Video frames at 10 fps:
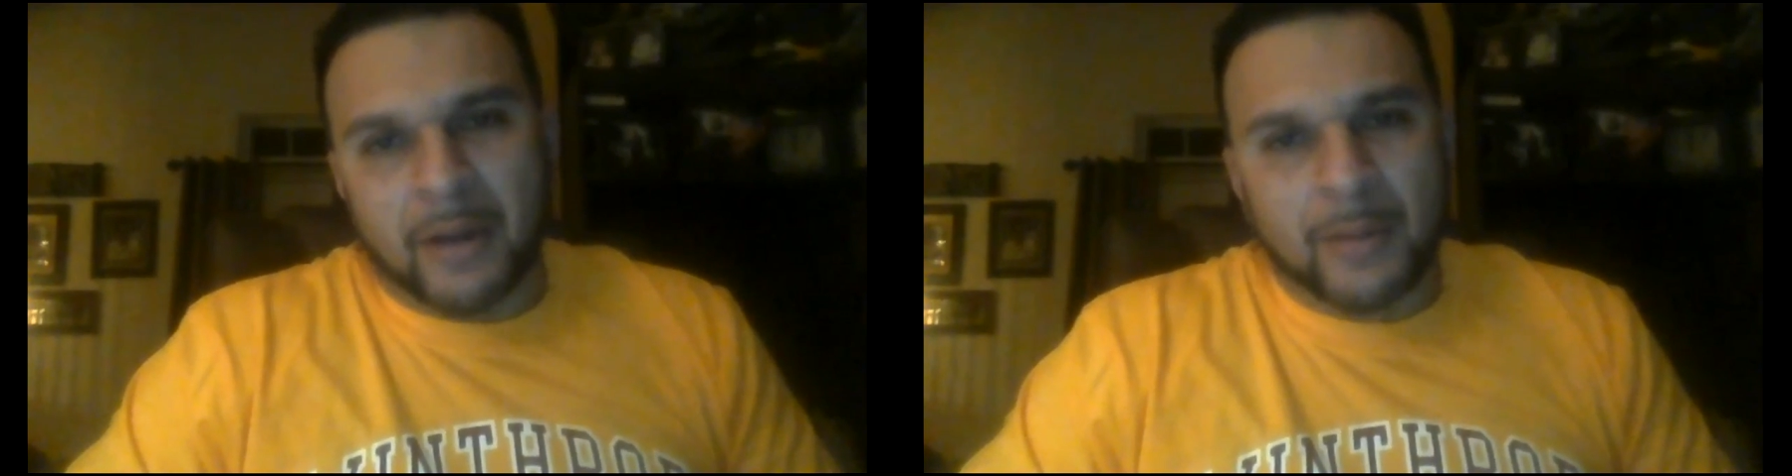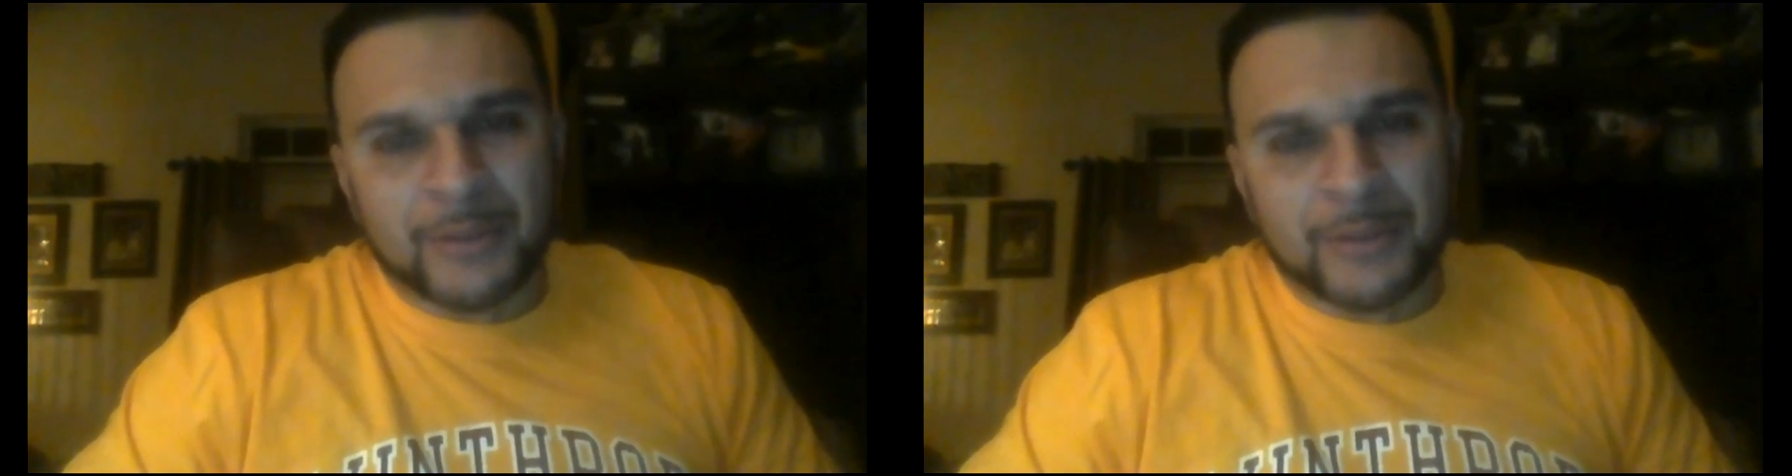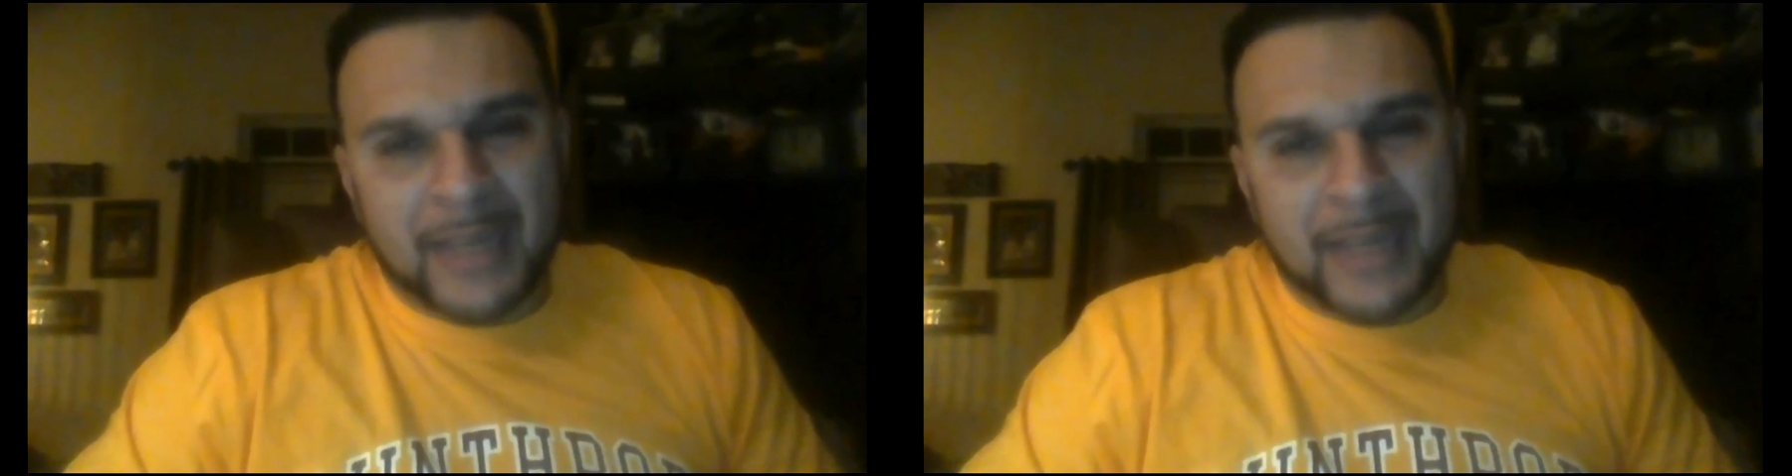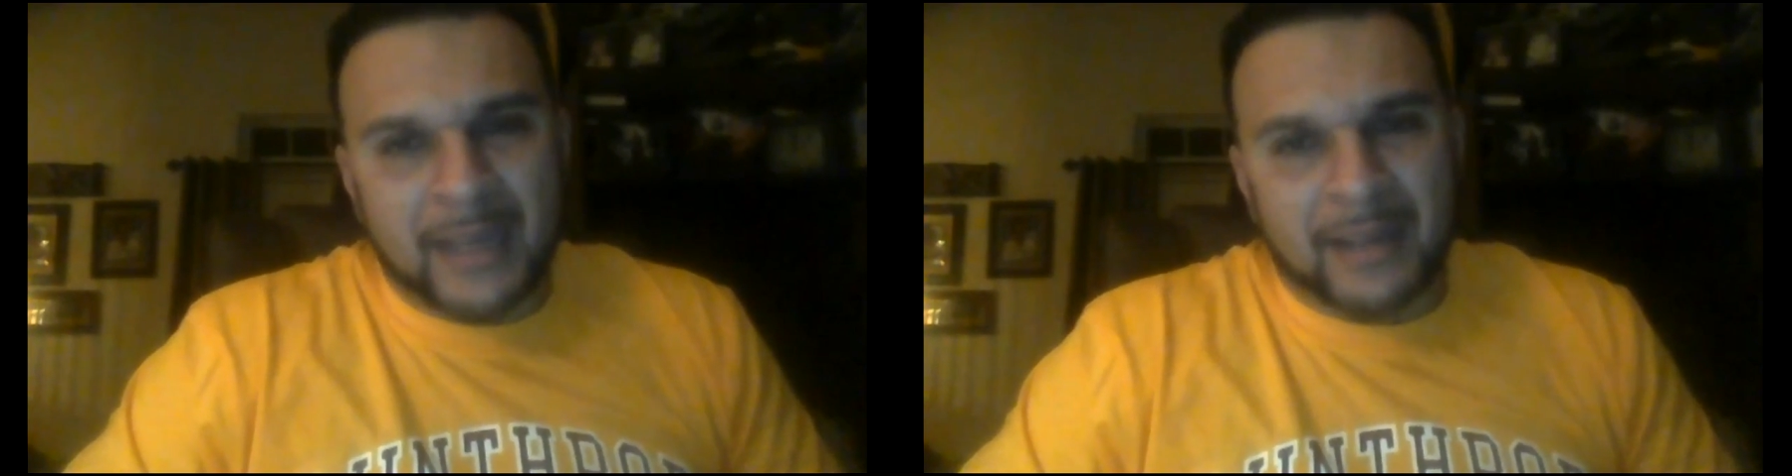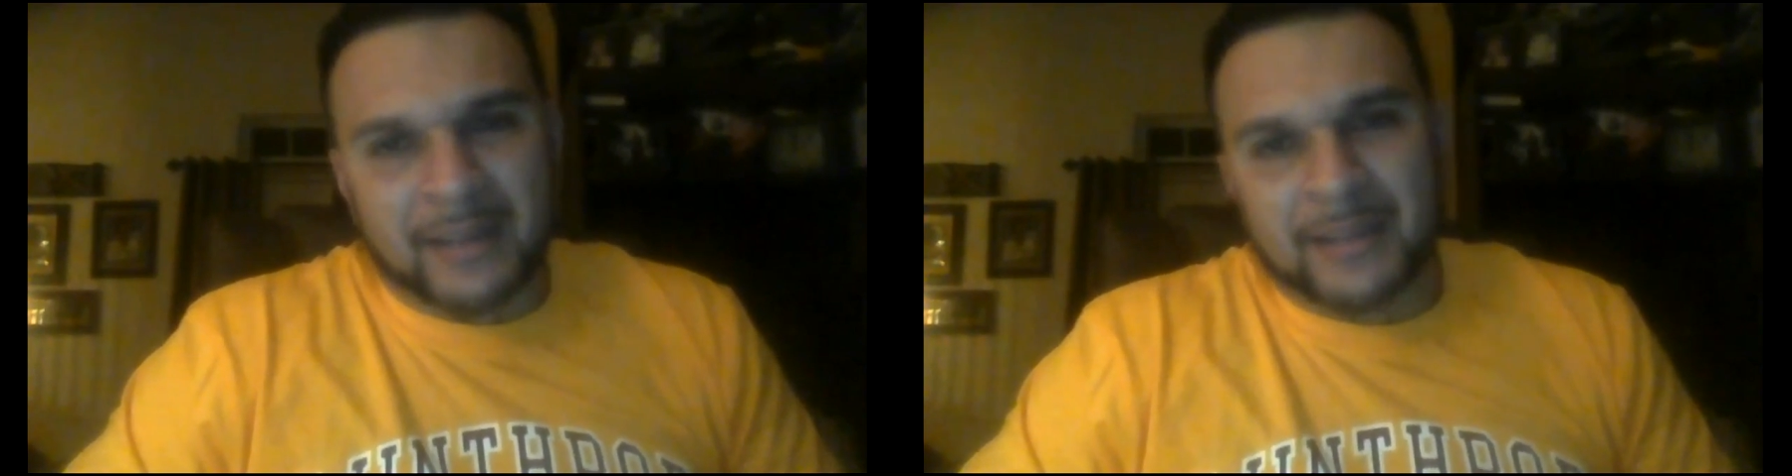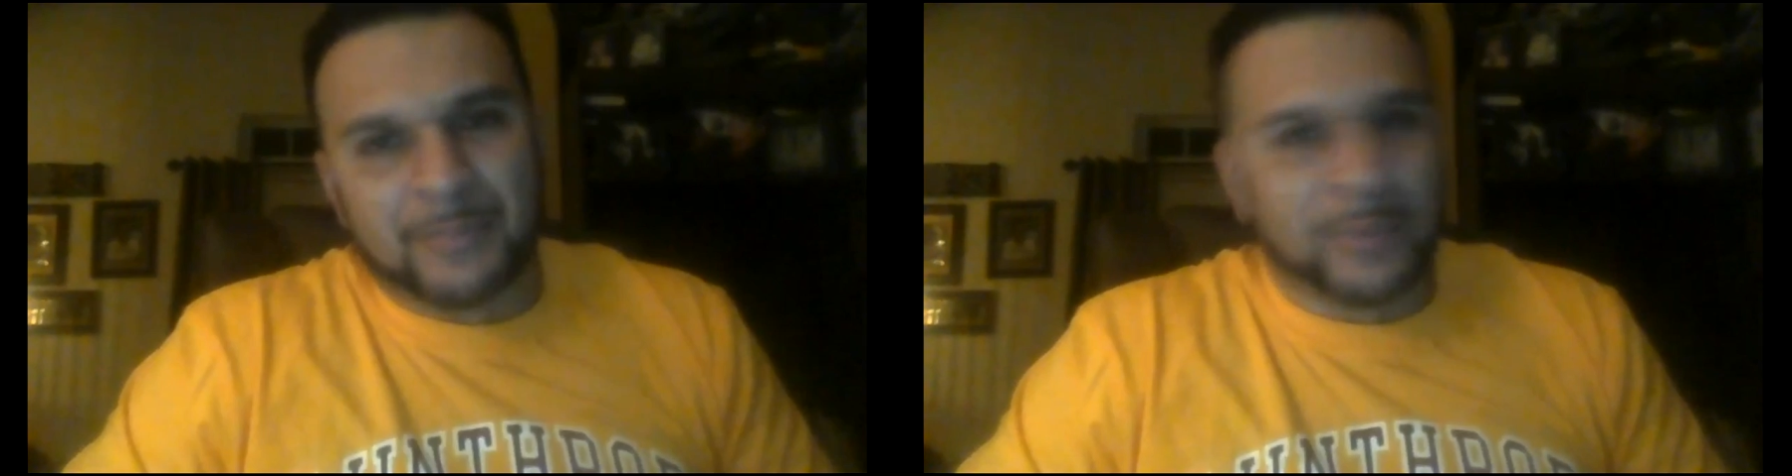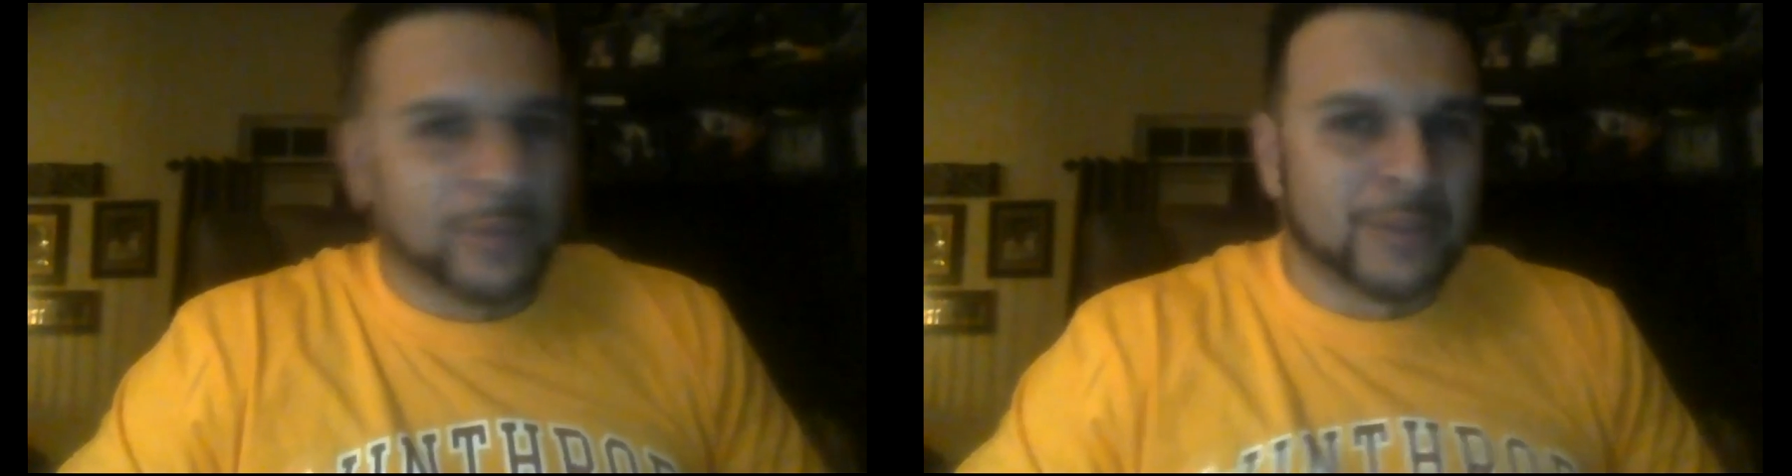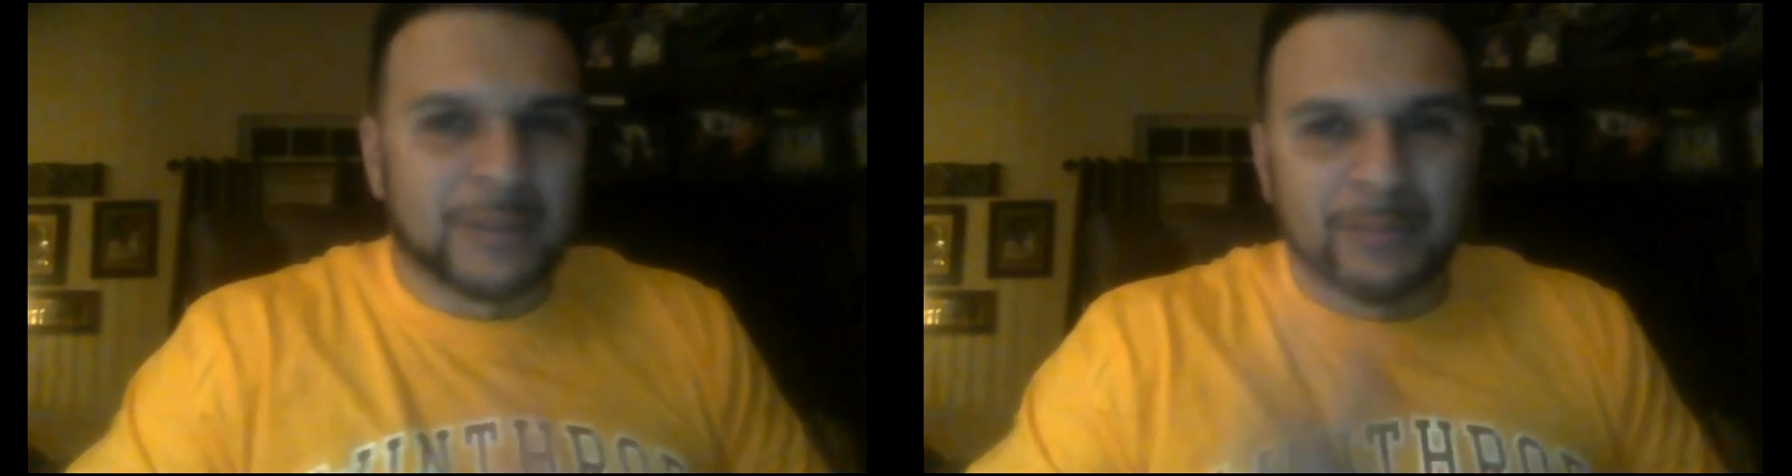almost down and he
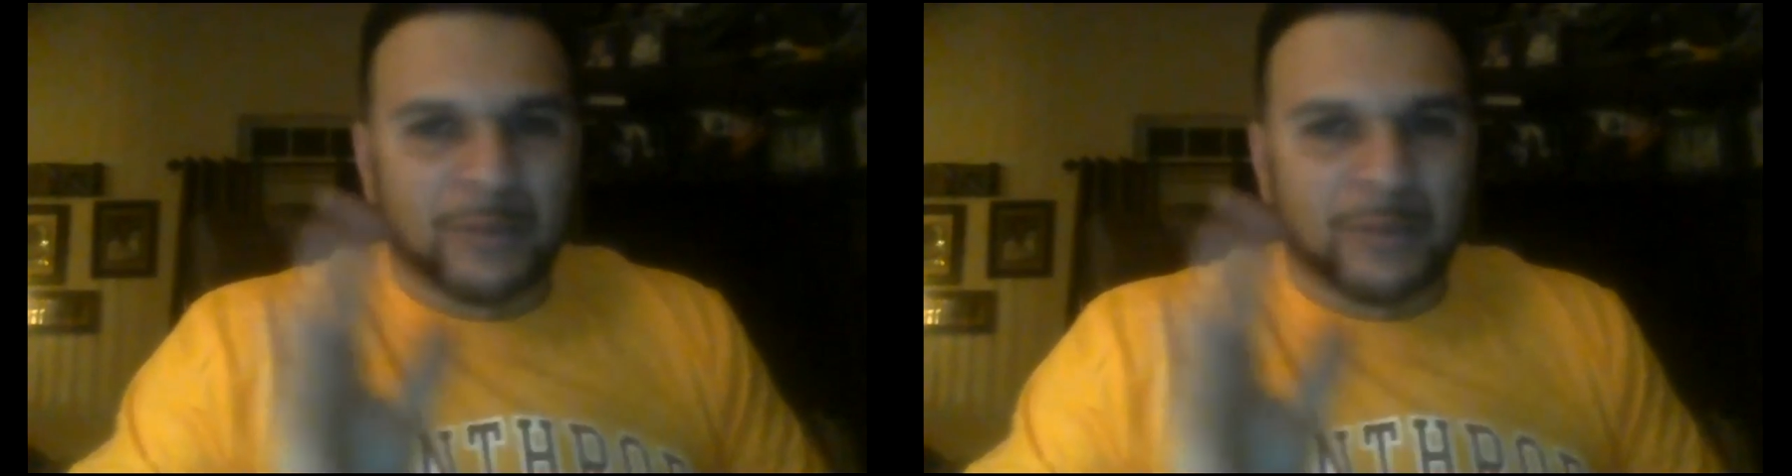pulls some